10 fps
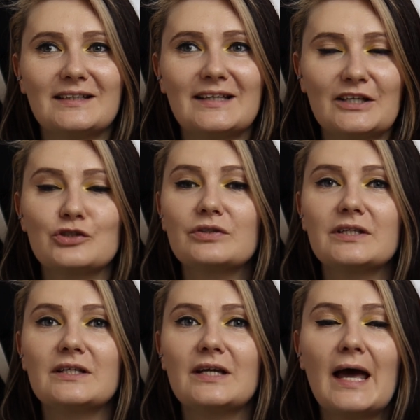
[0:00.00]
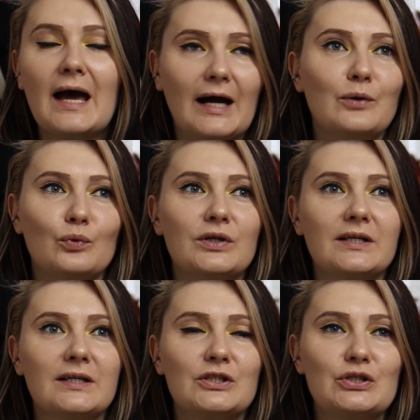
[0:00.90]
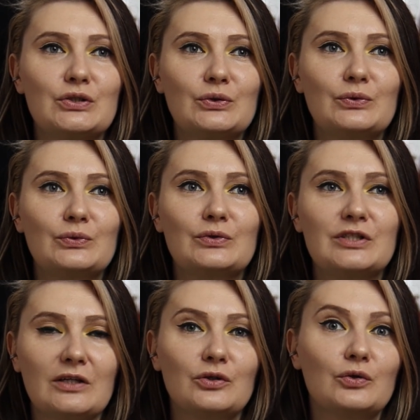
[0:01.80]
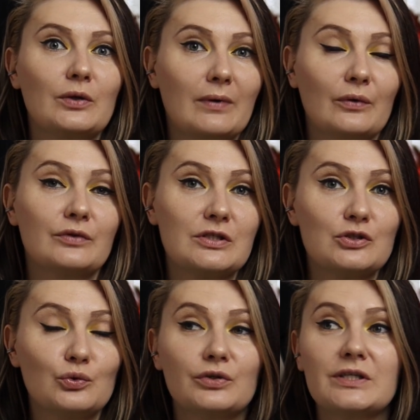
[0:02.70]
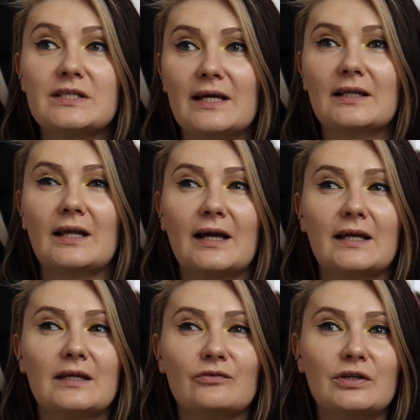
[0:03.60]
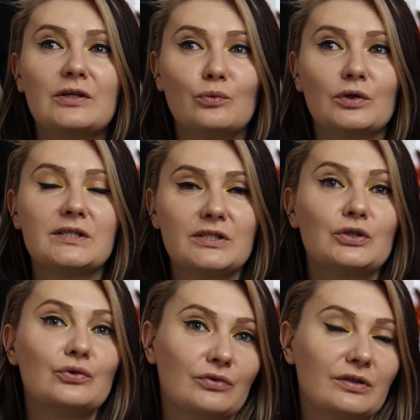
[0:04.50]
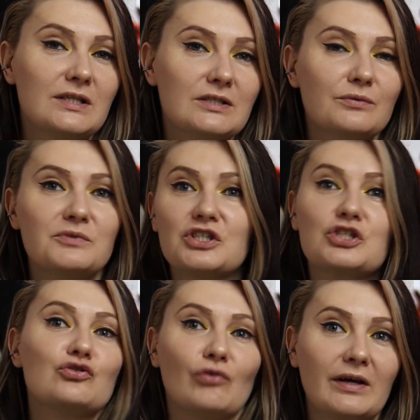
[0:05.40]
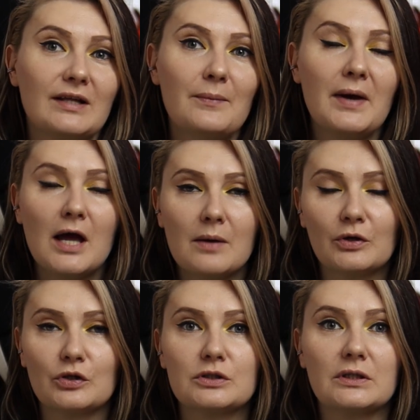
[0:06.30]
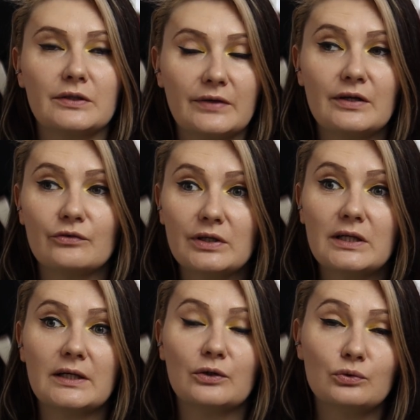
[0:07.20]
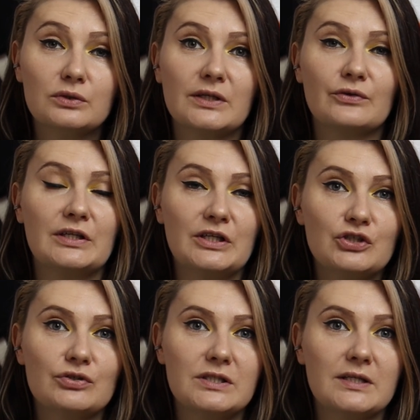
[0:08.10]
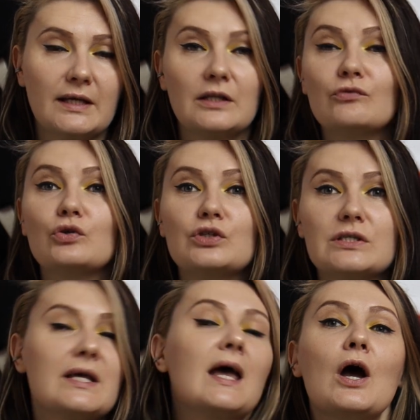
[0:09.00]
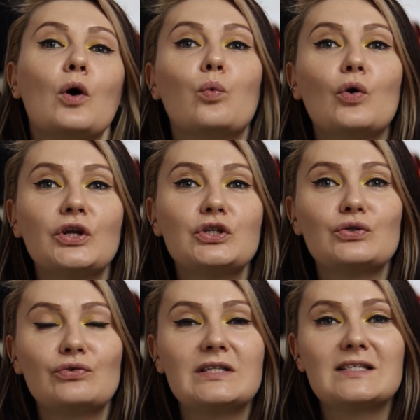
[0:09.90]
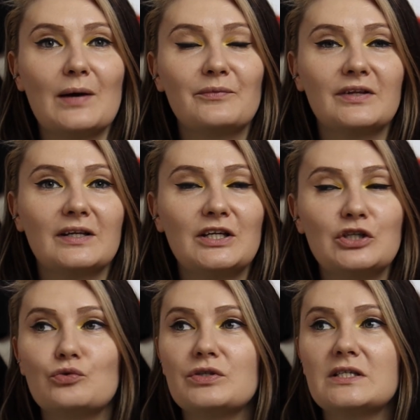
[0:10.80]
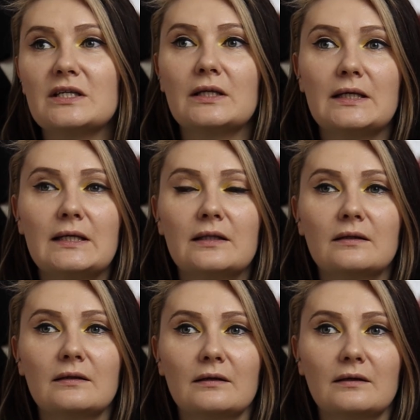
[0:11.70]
actually I wanted to tell you about the stories, and I really wanted that you read this one, just try them, because they're really cool, they're really interesting, and if you just wanted to read something interesting in